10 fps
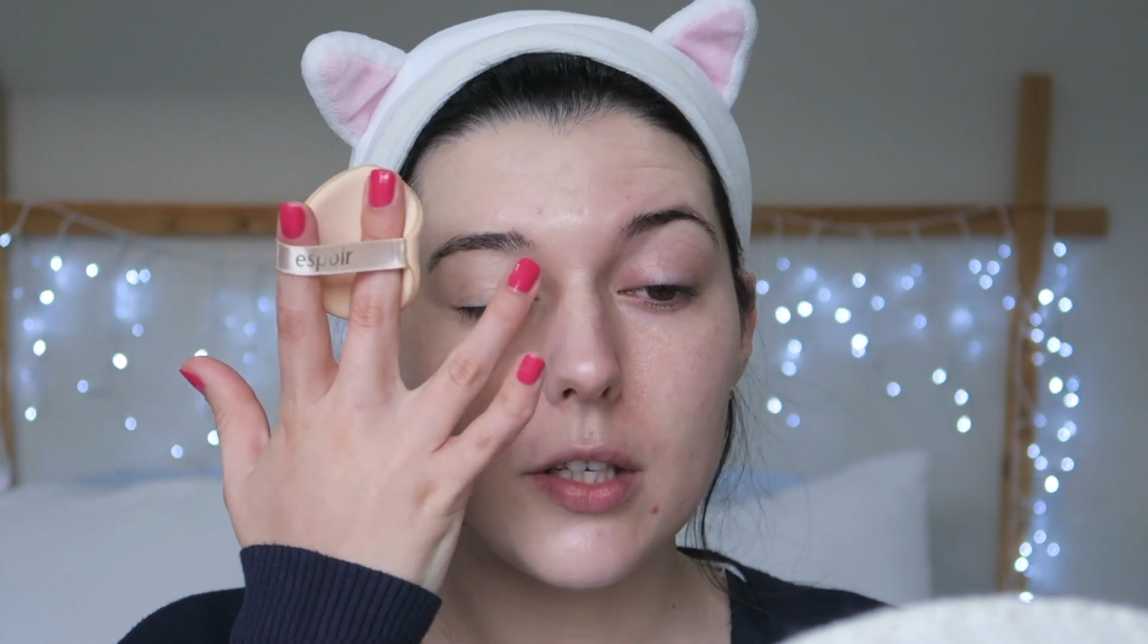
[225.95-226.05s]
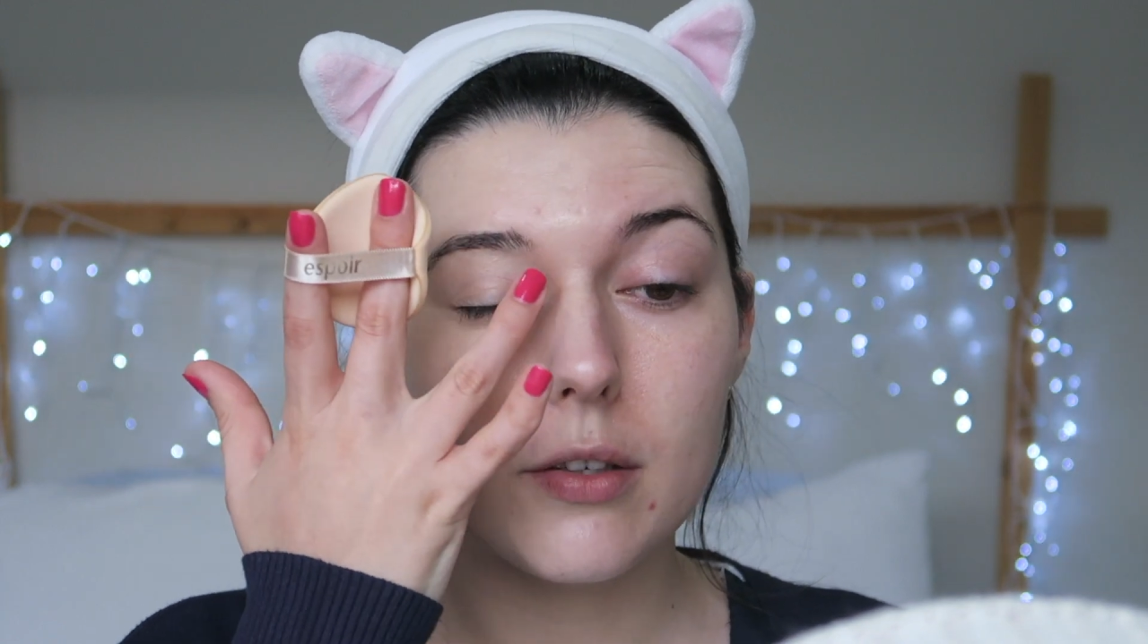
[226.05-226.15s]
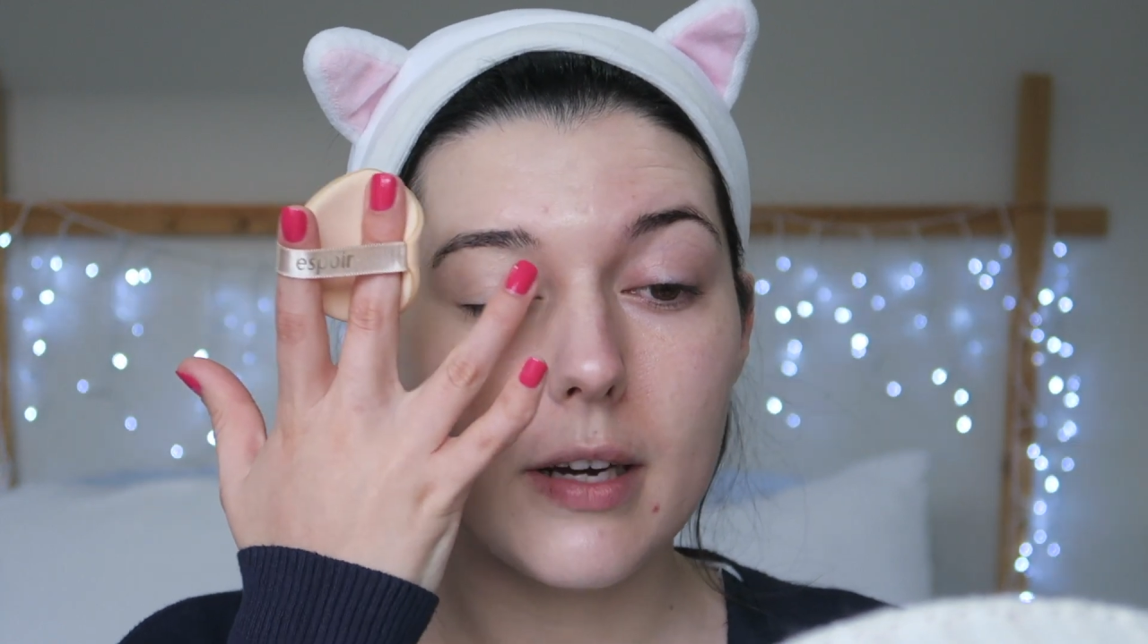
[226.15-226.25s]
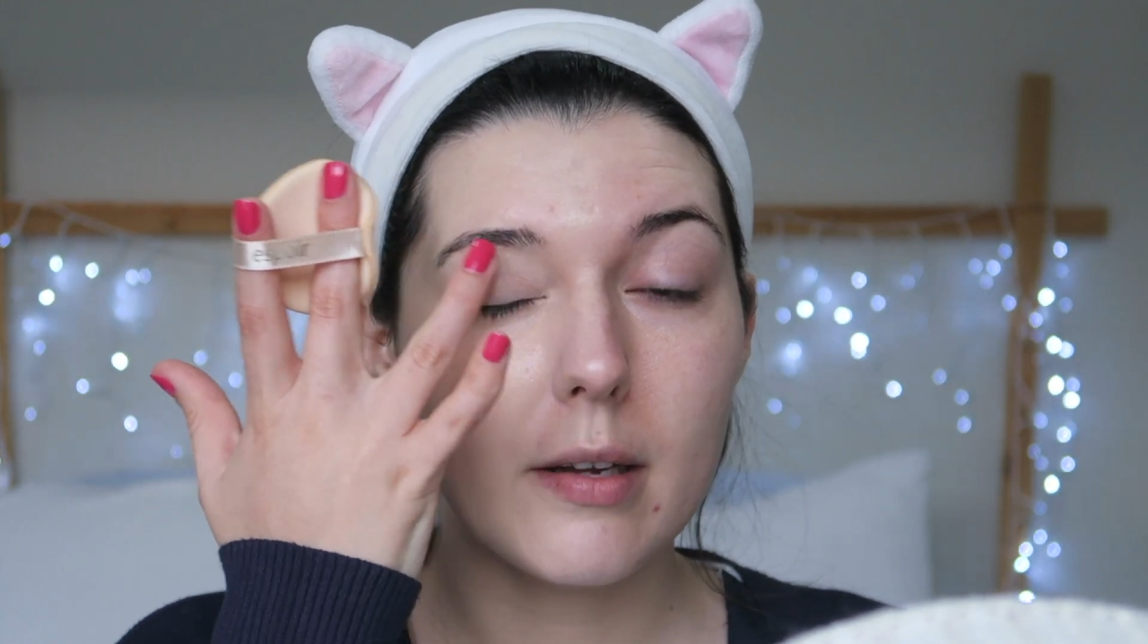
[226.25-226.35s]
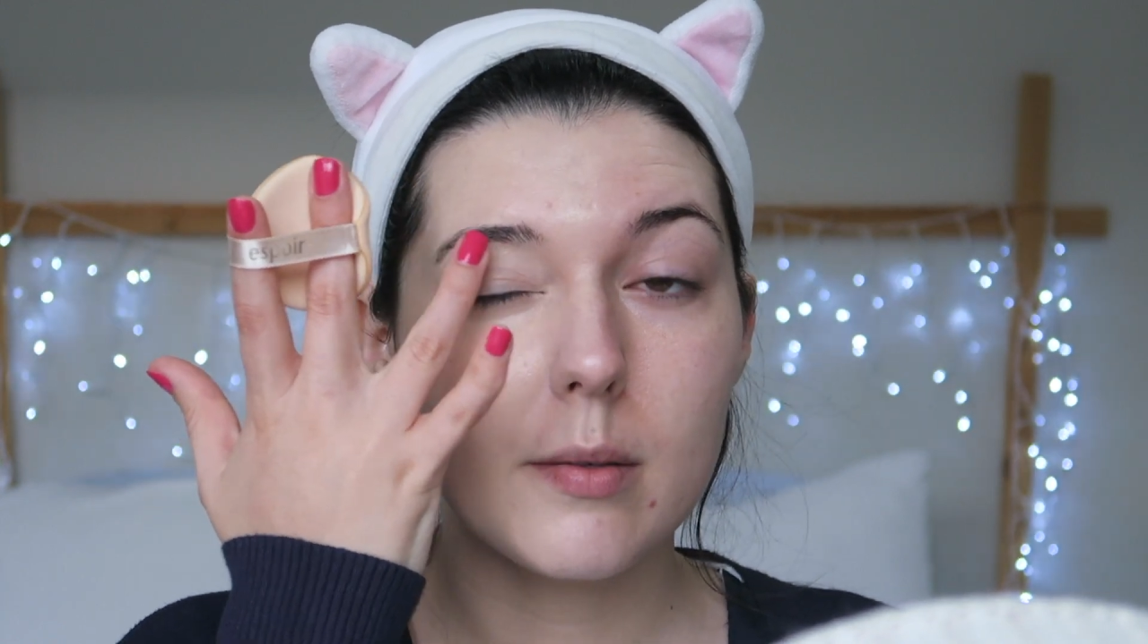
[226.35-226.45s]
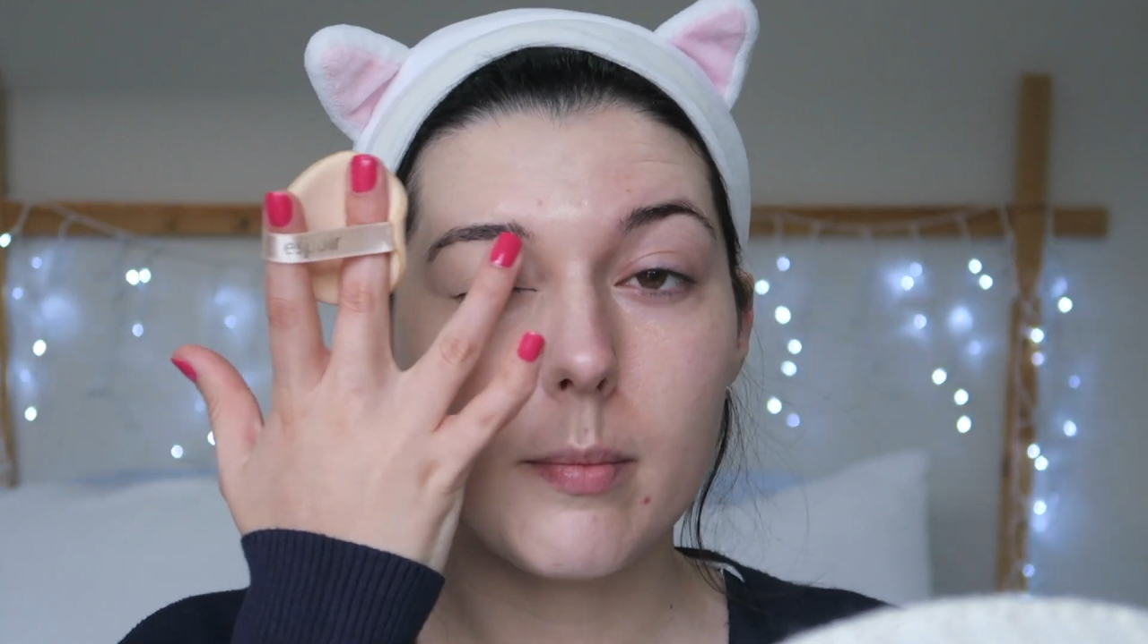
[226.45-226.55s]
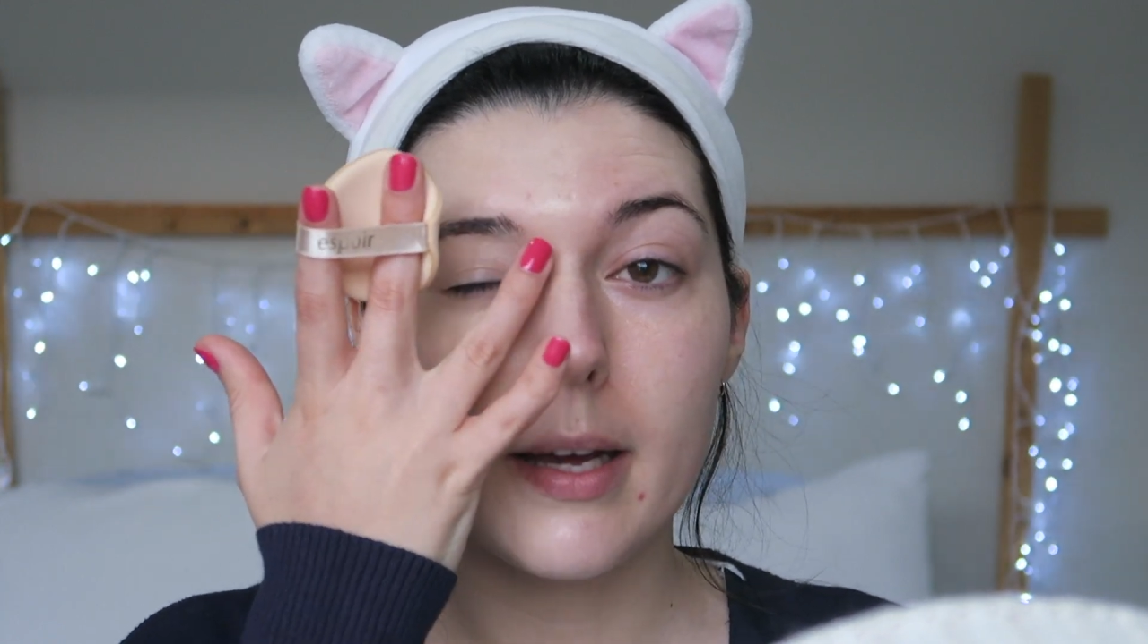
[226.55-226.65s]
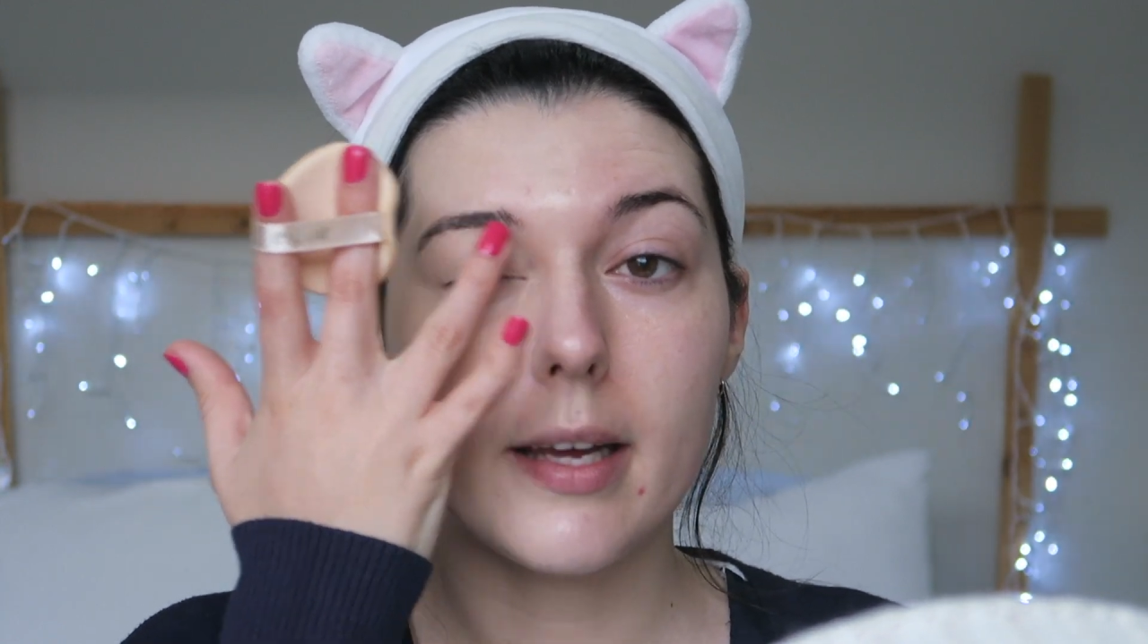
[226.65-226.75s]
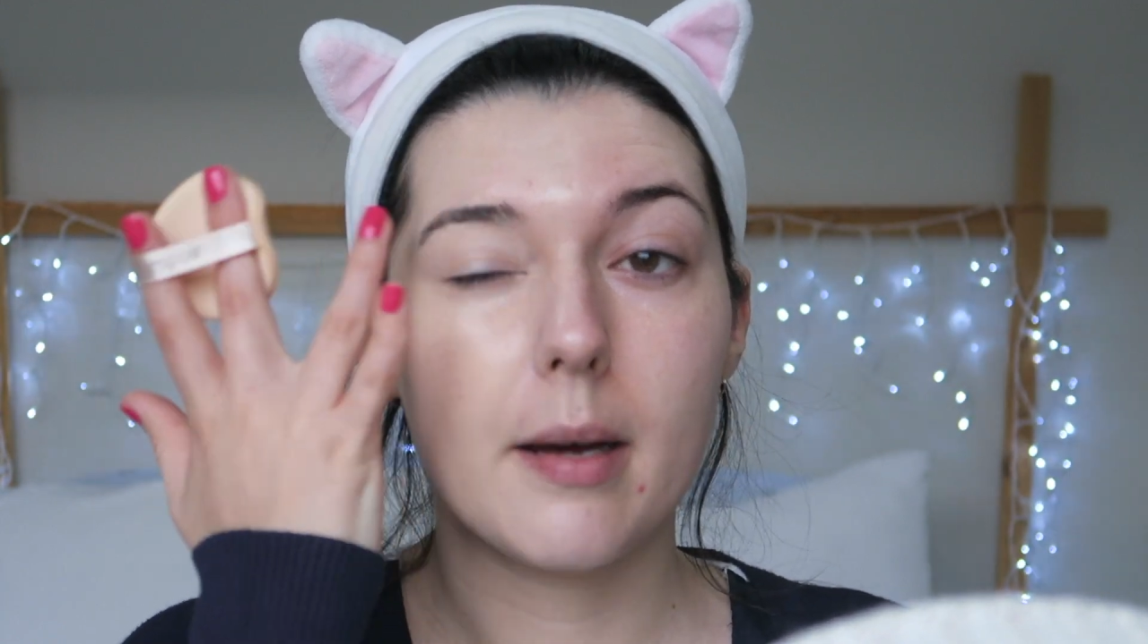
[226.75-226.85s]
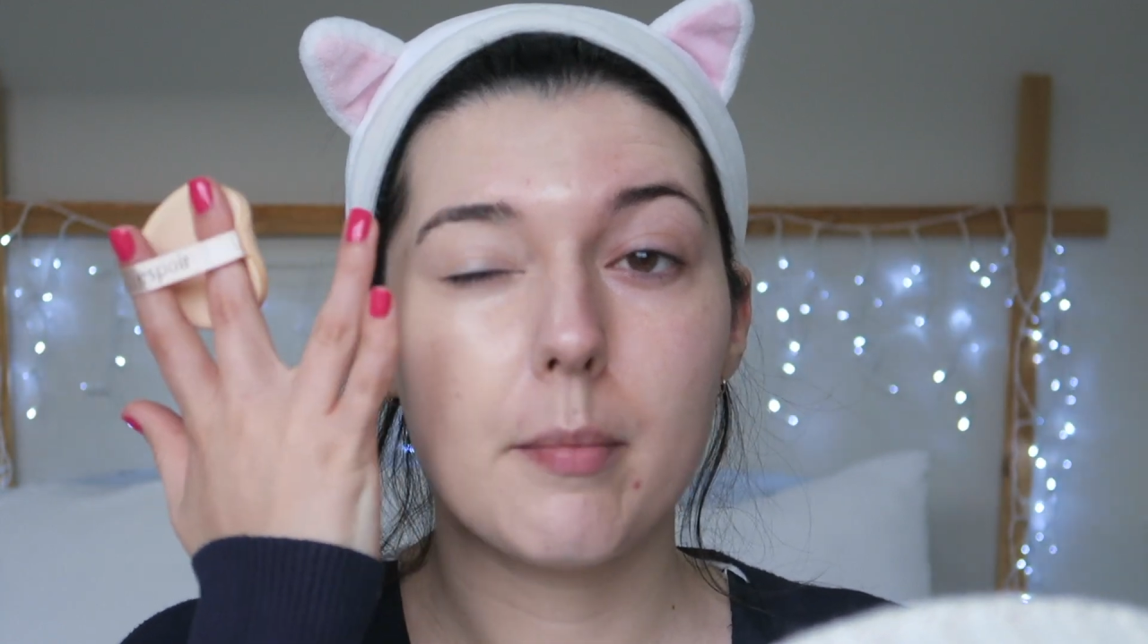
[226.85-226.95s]
around
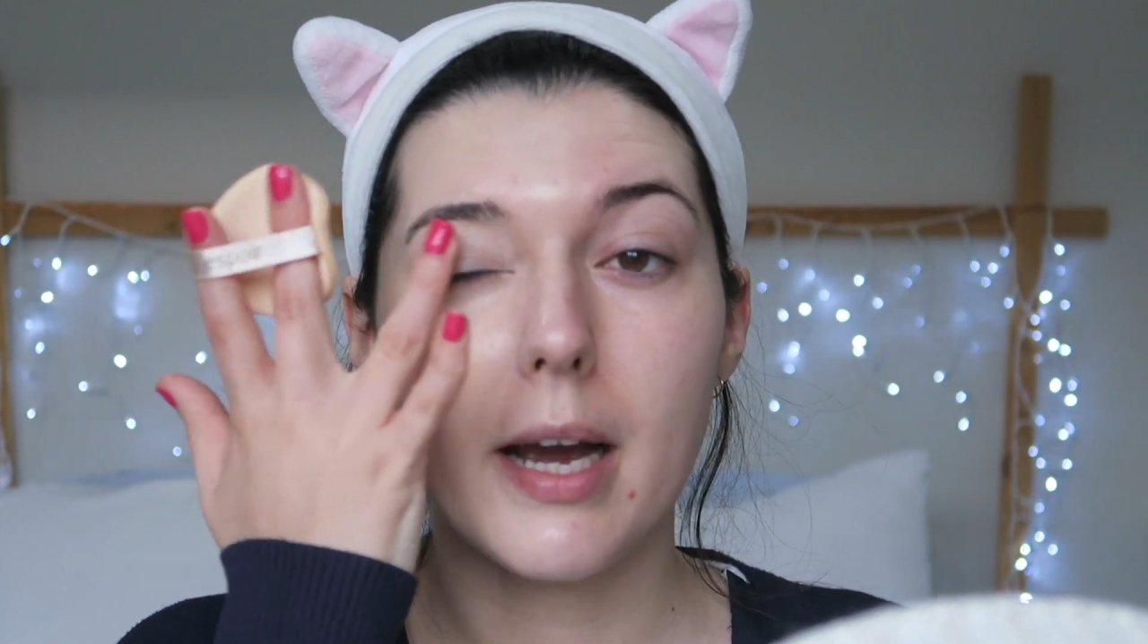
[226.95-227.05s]
my